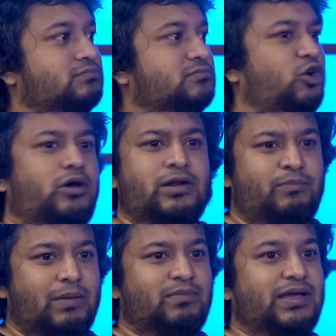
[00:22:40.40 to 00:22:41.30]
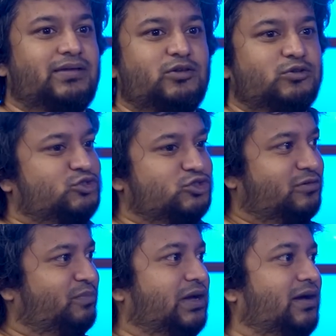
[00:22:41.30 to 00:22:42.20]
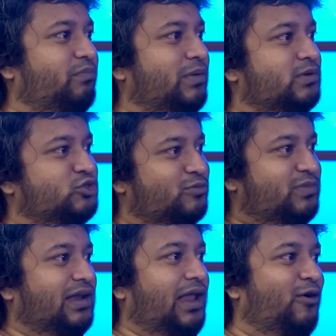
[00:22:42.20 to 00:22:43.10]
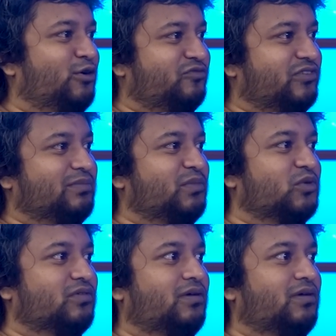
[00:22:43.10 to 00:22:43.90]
You're in public. People should be allowed to film you."